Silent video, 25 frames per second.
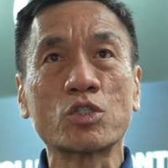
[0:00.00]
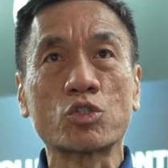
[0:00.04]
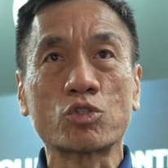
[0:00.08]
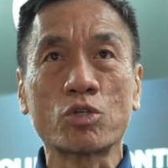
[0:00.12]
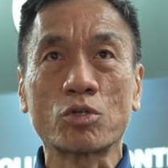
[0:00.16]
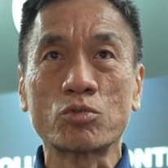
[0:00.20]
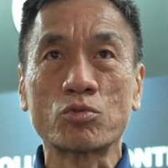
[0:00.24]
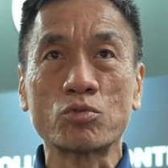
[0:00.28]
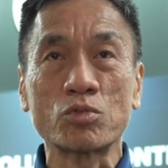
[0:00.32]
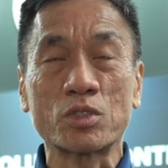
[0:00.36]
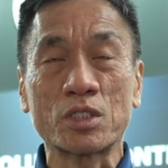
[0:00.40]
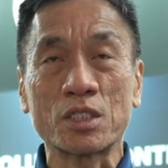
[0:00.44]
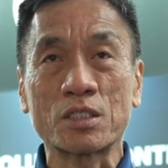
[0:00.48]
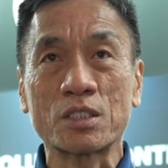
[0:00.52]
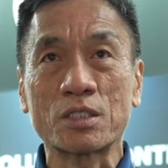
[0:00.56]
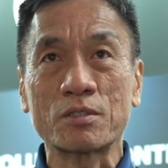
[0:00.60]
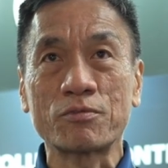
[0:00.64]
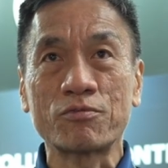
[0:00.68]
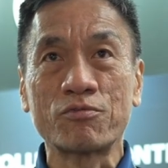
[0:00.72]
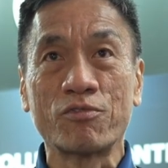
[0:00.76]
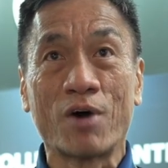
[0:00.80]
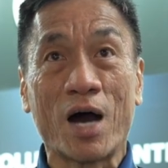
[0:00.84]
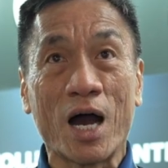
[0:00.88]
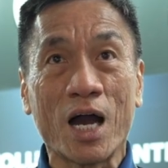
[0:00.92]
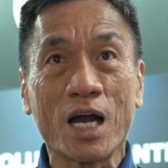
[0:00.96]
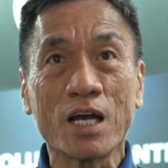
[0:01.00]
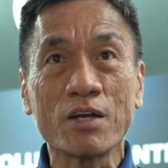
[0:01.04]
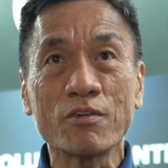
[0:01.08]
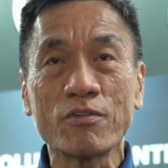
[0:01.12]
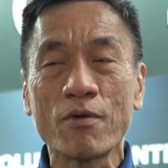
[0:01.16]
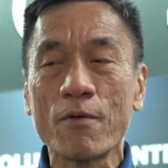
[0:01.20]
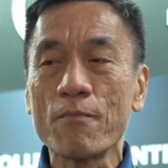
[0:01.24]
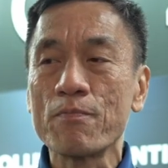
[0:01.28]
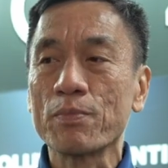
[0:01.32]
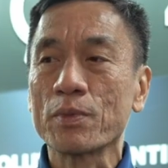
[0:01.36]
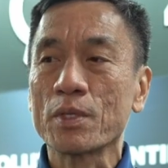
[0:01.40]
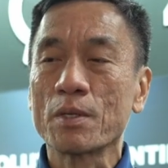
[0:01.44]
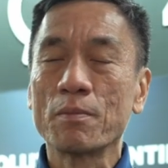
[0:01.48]
H.265,
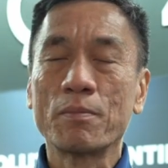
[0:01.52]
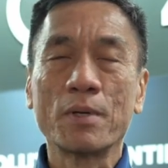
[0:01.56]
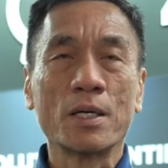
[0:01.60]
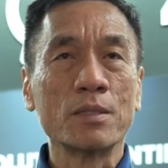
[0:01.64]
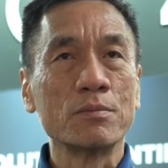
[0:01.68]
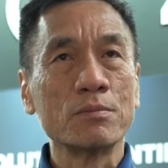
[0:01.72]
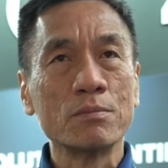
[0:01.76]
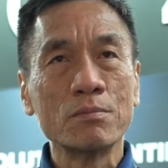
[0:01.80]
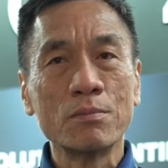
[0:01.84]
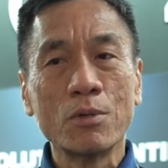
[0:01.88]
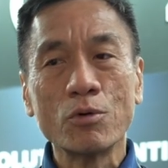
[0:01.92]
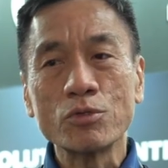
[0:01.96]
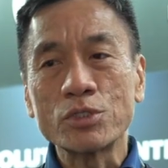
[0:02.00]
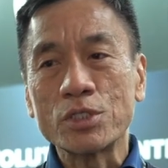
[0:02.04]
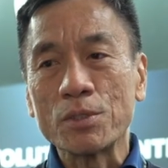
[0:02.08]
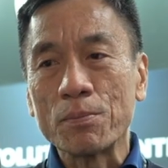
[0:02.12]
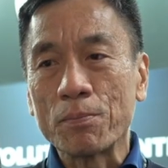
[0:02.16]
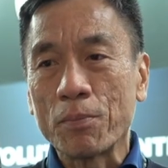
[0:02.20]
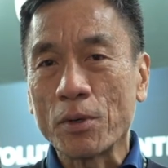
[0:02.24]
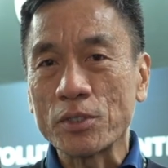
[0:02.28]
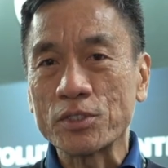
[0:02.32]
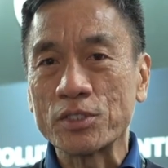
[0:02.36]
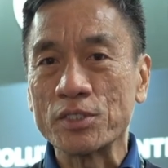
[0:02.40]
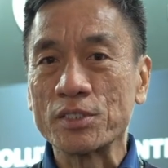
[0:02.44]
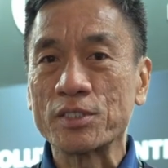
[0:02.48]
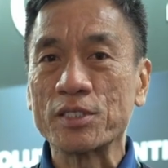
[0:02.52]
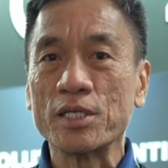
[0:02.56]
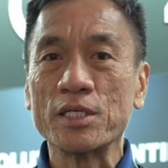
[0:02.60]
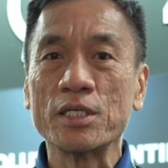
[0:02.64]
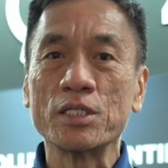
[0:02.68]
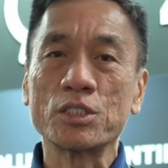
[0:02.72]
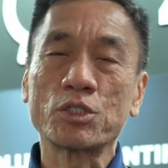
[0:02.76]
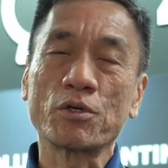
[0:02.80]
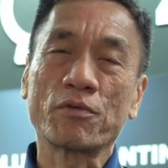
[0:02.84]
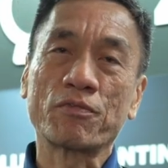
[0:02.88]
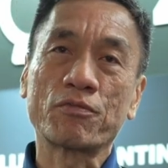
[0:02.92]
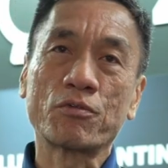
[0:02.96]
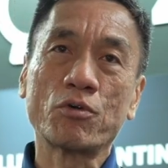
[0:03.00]
but most importantly
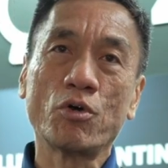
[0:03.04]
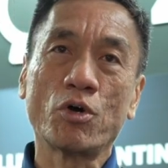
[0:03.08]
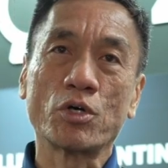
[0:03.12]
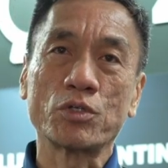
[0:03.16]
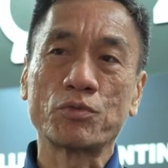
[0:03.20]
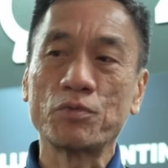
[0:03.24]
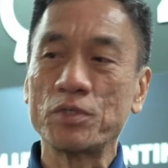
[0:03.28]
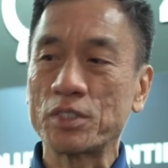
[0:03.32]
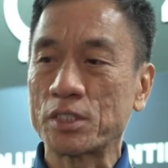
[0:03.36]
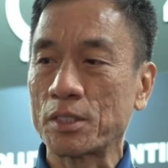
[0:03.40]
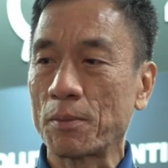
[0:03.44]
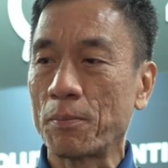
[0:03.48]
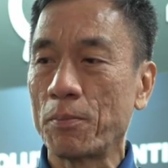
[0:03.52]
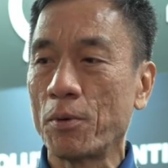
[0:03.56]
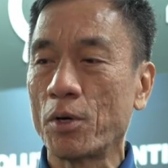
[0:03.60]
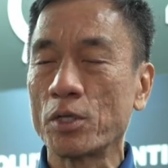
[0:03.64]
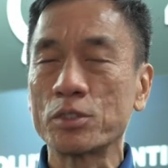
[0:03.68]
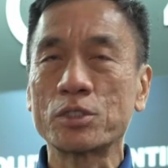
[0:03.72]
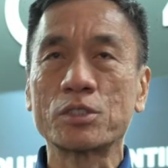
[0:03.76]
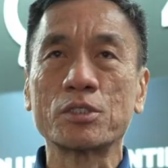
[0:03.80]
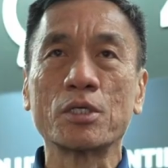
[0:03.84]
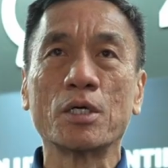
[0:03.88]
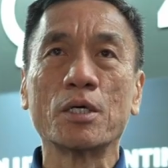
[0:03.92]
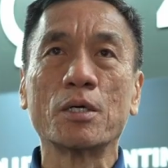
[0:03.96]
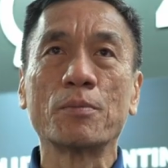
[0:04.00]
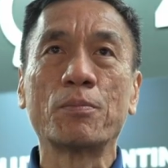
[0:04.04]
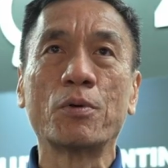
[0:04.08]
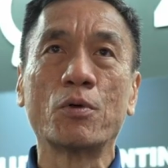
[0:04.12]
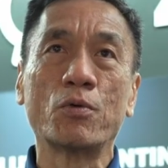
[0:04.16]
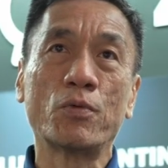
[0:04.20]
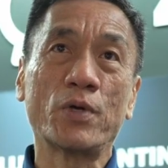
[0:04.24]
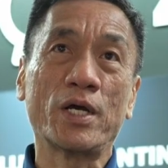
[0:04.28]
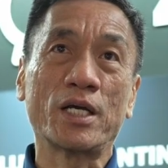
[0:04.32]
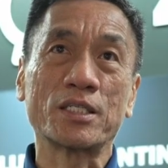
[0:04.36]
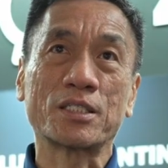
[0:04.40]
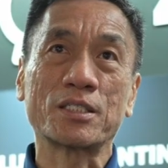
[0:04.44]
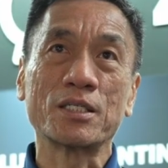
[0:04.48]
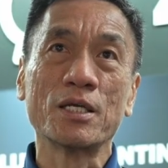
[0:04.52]
is, of course, we support
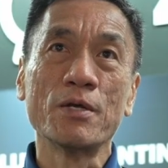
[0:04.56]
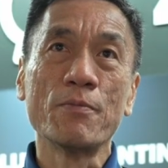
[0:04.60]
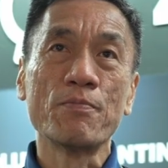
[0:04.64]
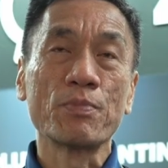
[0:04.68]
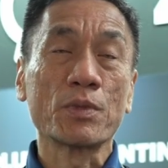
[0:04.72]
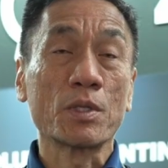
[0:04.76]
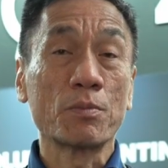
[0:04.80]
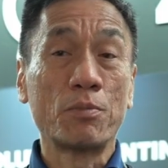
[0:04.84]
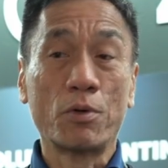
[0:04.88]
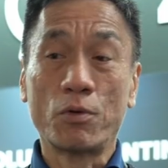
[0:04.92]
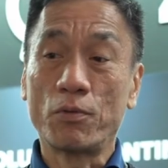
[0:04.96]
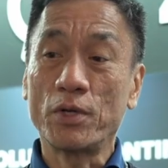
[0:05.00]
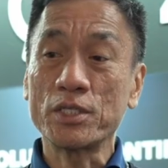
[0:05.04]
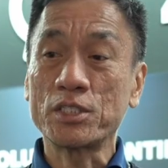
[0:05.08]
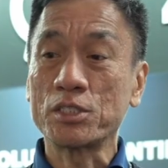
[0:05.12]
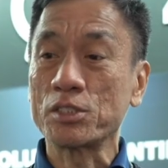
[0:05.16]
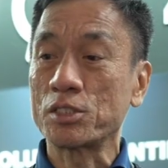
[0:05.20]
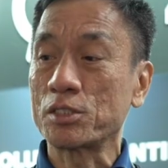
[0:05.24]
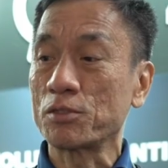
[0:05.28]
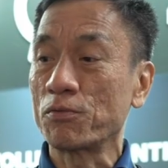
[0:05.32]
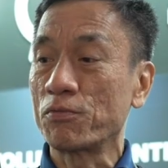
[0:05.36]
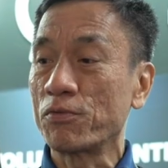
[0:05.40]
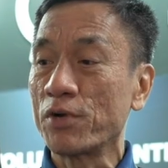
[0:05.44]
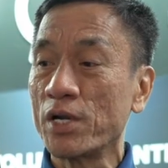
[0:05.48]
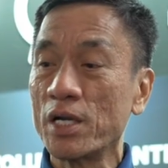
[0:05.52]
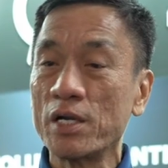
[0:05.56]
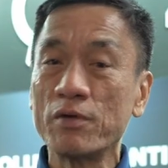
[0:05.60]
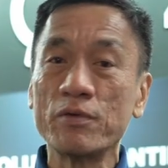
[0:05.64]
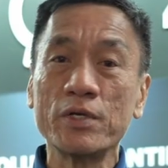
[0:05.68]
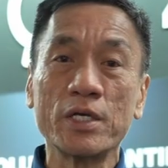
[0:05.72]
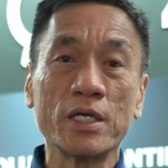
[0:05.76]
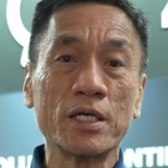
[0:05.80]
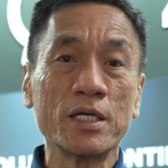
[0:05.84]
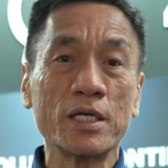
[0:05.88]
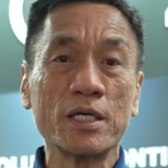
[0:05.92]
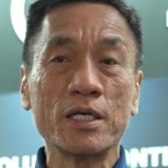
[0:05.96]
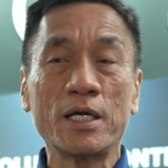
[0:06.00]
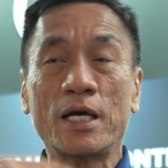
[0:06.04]
ProRes. ProRes is a
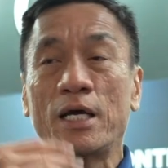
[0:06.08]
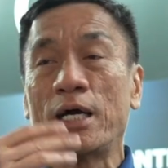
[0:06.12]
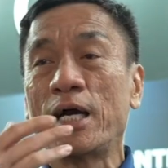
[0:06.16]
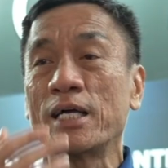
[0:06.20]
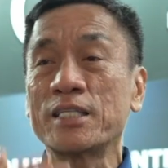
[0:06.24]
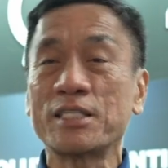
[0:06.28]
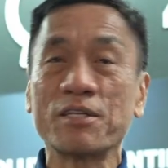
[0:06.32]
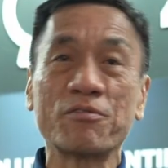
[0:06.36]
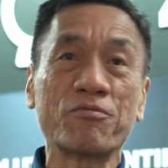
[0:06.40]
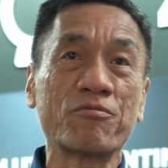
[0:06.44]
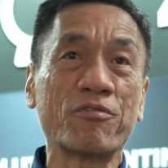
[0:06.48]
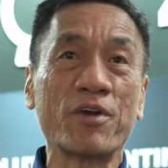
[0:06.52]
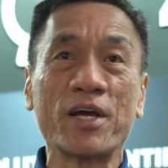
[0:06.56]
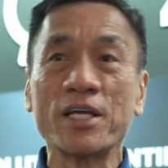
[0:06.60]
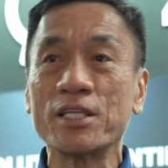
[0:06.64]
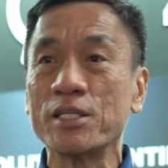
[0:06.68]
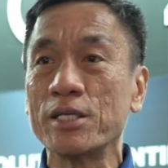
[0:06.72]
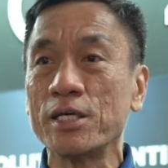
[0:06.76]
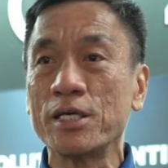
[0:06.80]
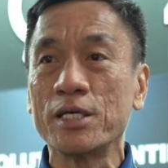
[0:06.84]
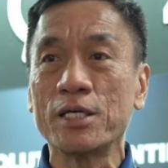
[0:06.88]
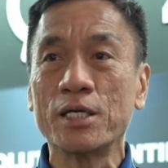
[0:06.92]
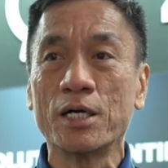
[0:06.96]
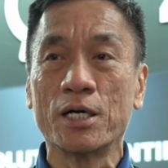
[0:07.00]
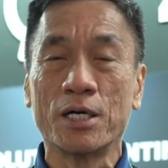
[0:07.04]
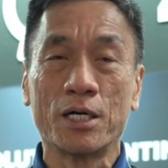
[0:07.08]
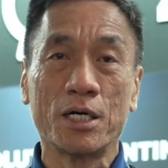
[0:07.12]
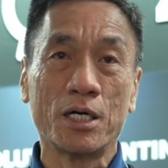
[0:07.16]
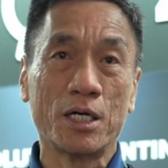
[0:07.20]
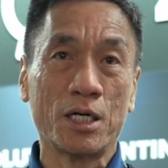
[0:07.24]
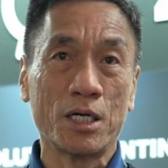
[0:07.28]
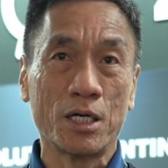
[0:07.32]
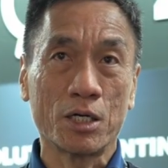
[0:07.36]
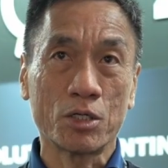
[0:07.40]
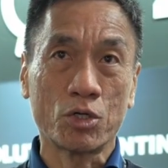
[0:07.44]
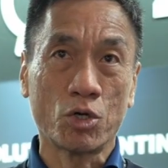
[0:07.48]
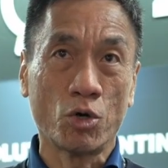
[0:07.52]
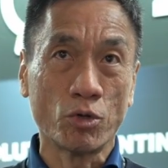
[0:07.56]
very edit-friendly
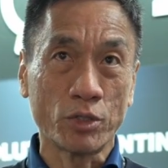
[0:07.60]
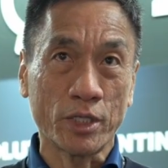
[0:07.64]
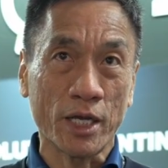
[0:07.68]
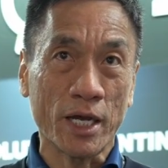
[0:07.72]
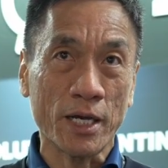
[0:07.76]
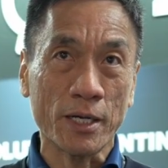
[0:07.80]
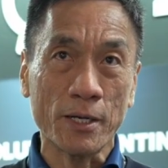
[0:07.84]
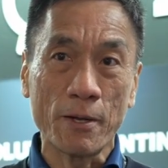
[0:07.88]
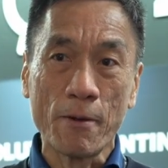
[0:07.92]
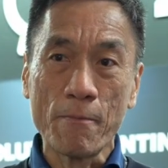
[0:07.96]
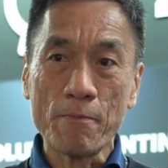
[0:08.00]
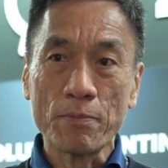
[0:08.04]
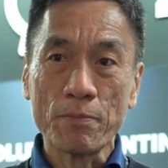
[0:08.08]
codec,